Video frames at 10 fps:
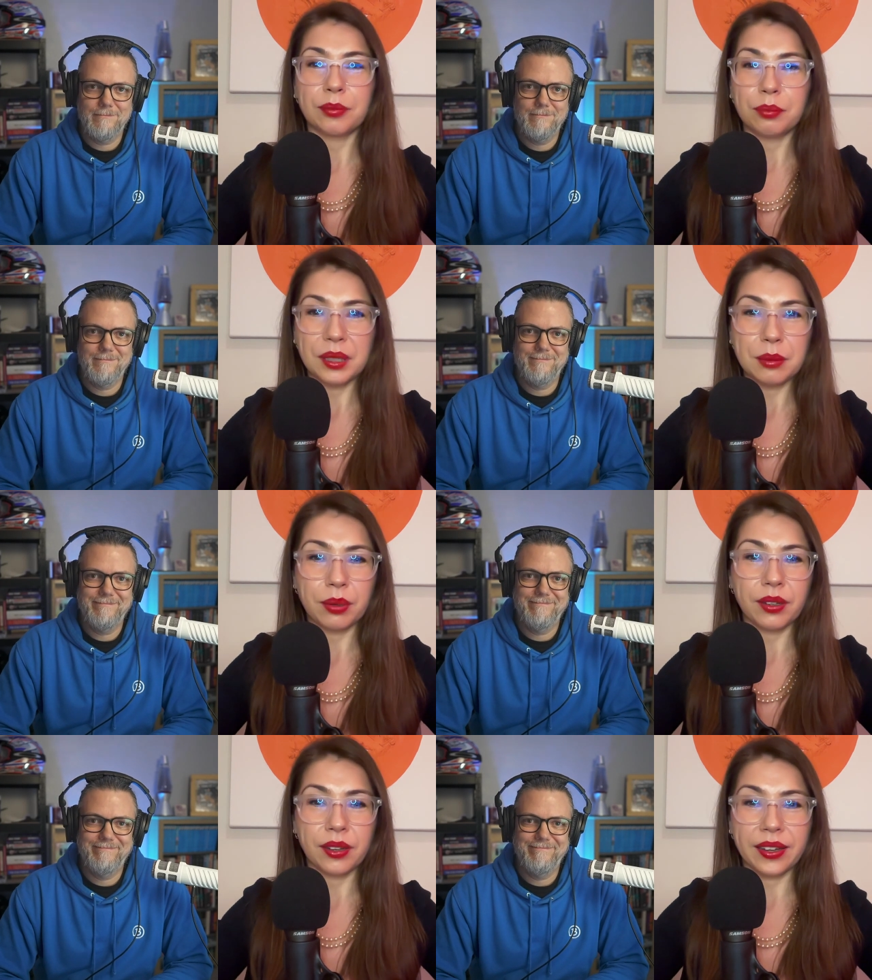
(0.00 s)
Speaker 1: be
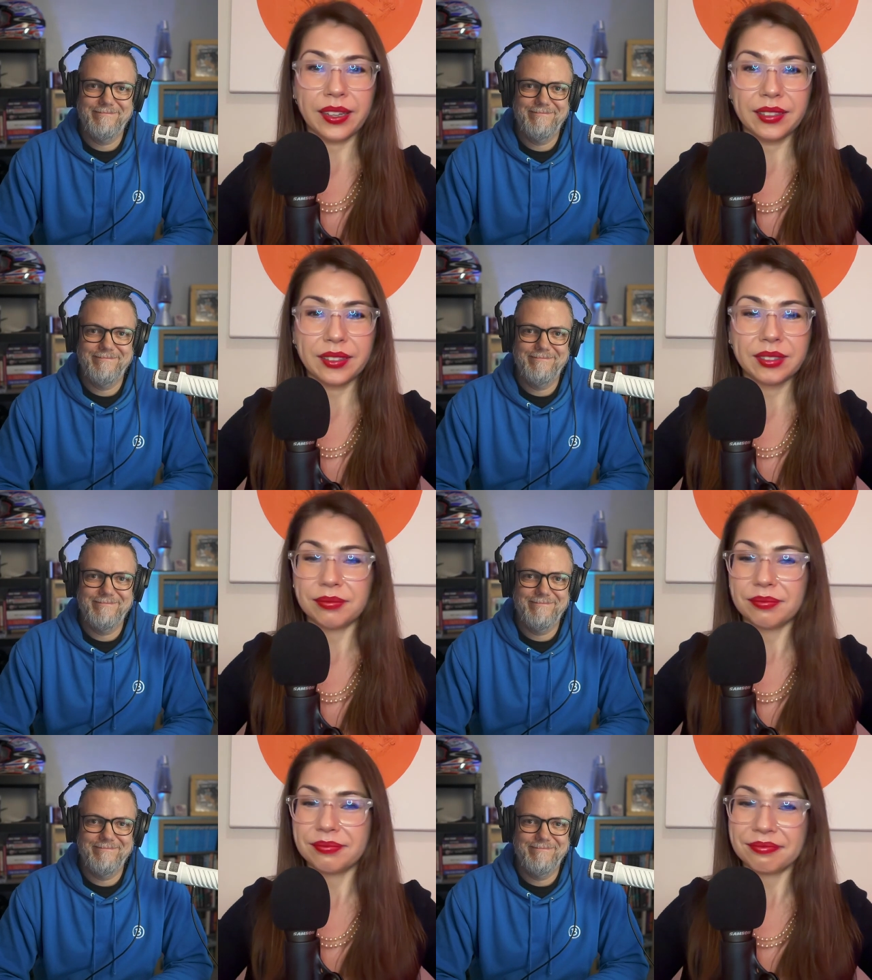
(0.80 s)
polite,
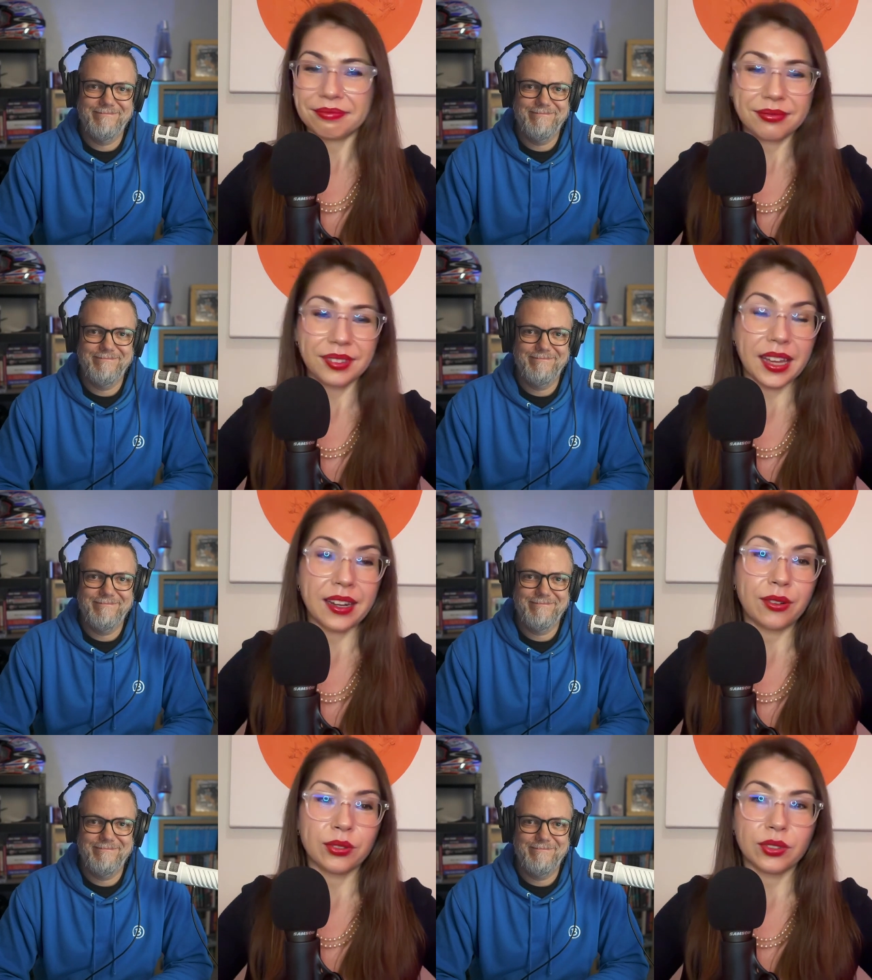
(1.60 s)
and
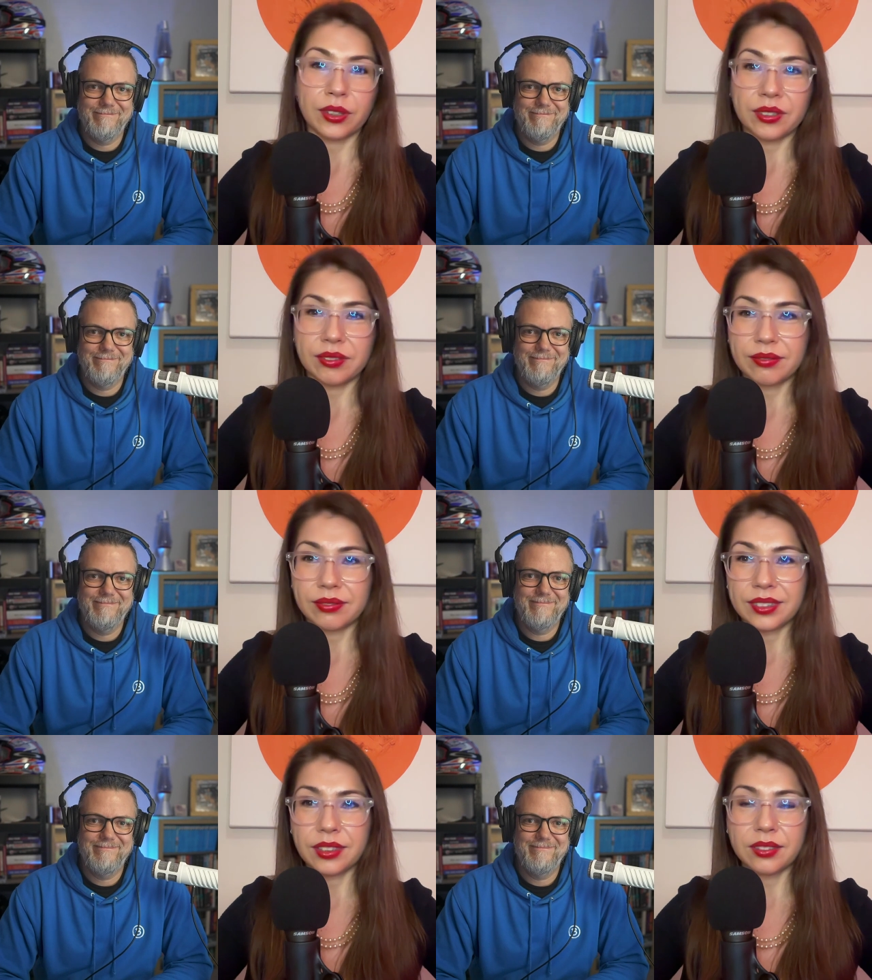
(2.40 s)
also it
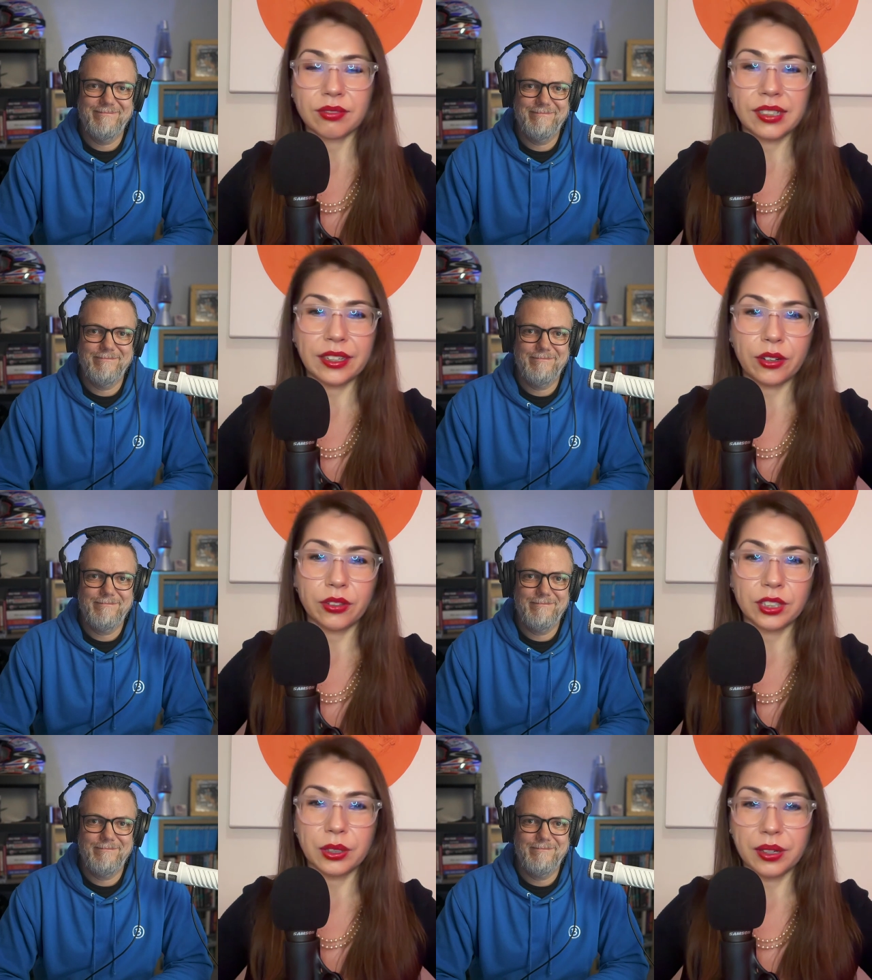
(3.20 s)
doesn't really
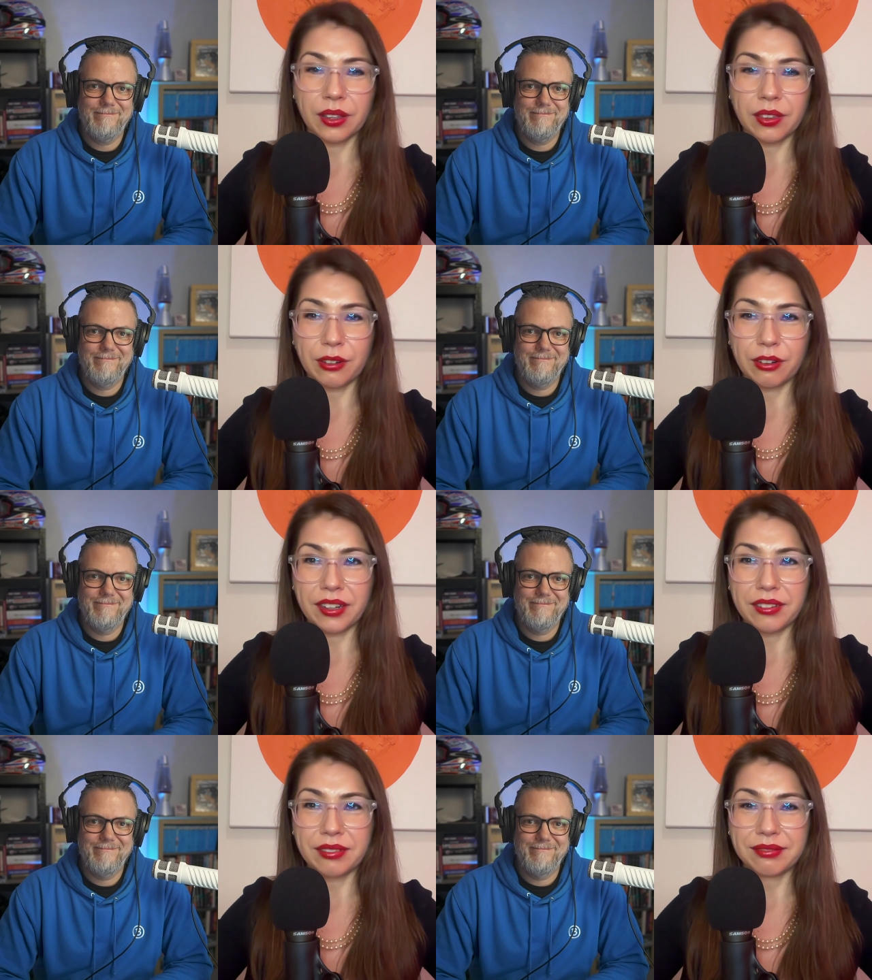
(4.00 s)
cost you anything.
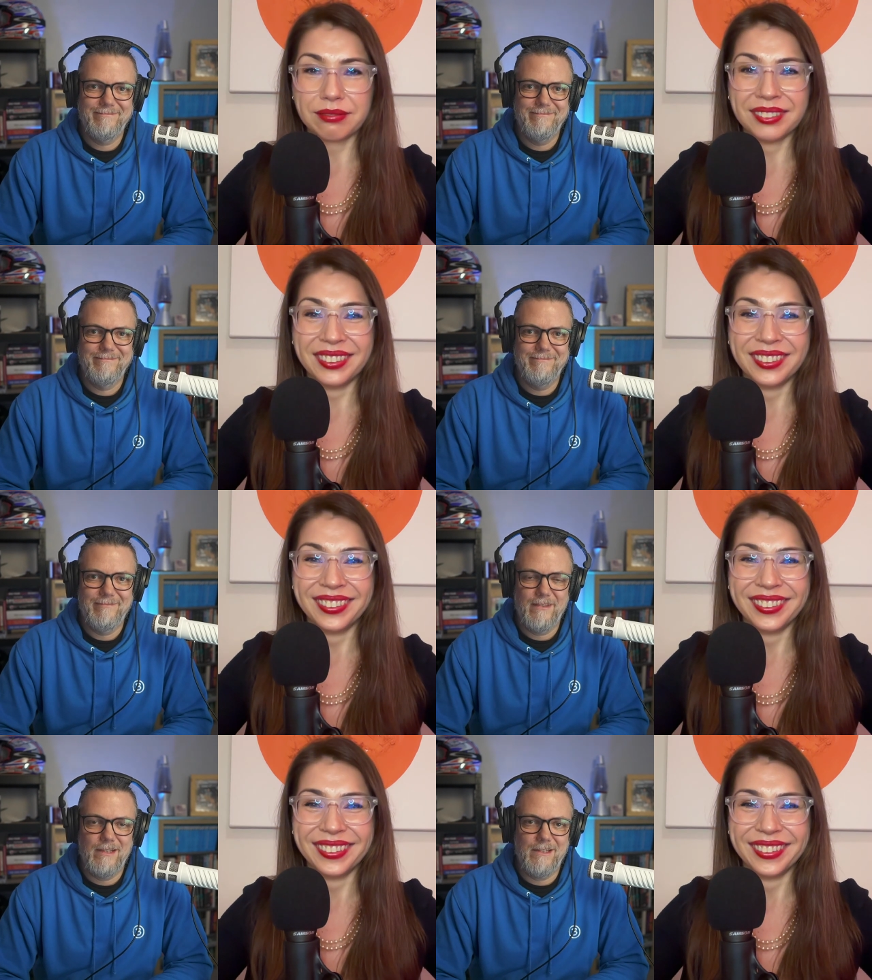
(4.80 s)

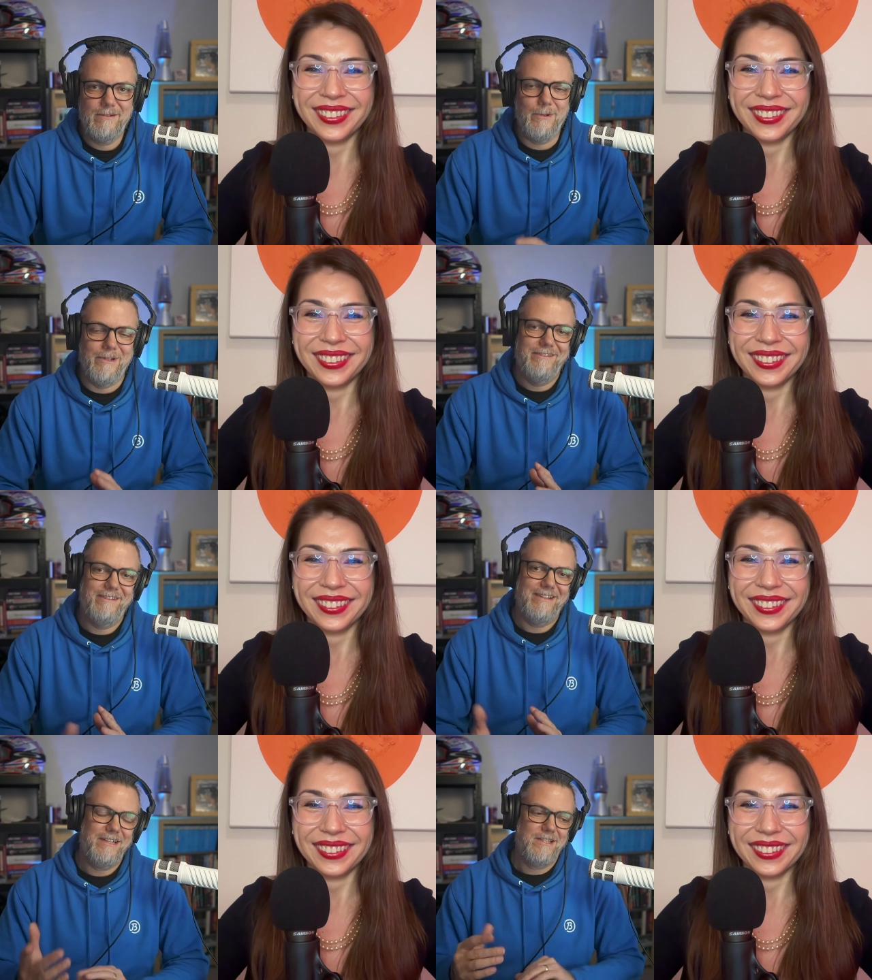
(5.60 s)
Speaker 2: Well,
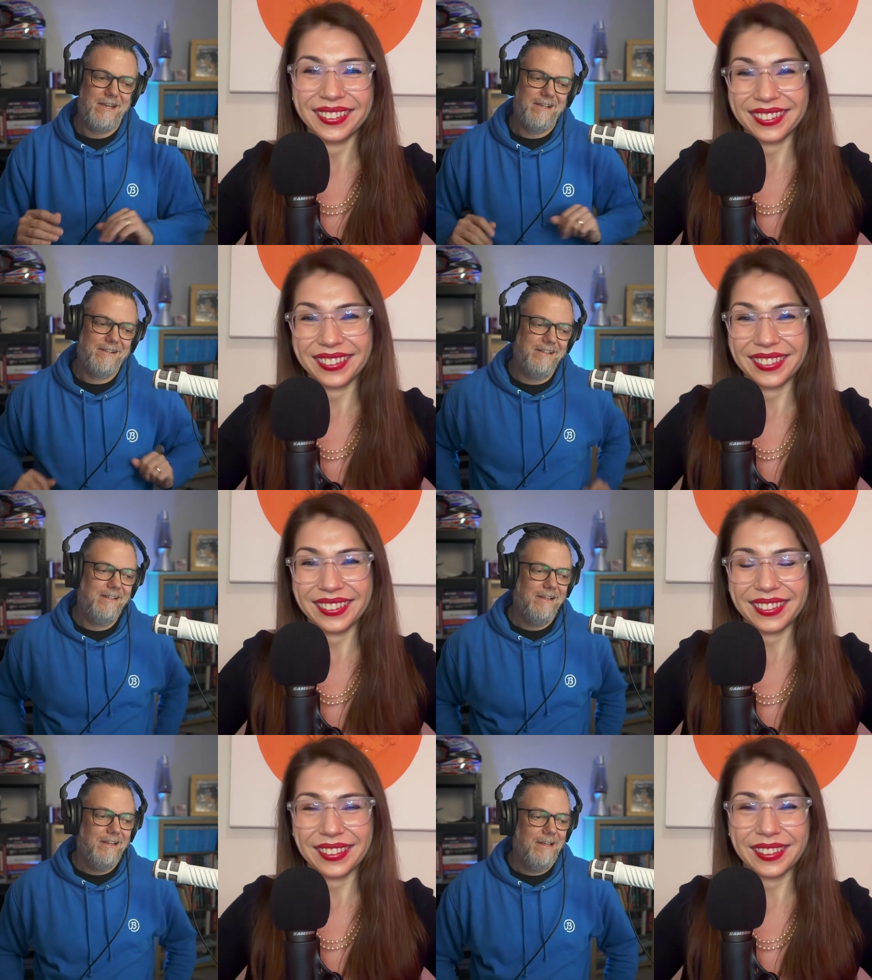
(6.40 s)
exactly.
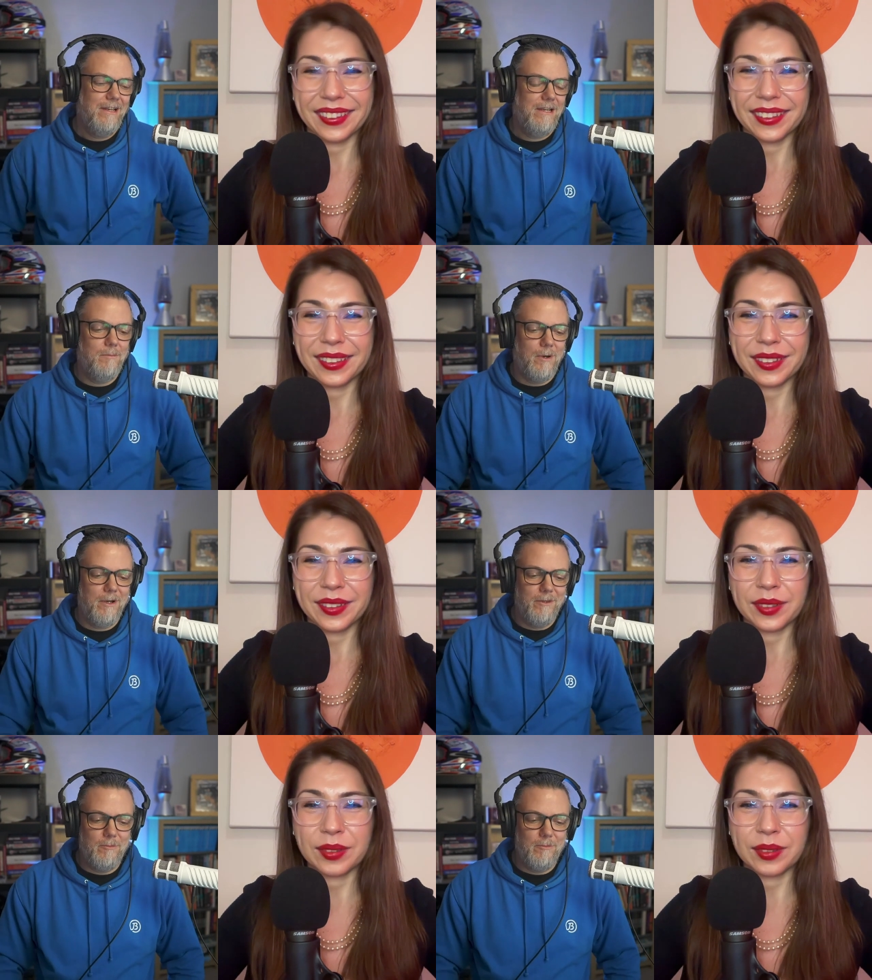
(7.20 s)
And my other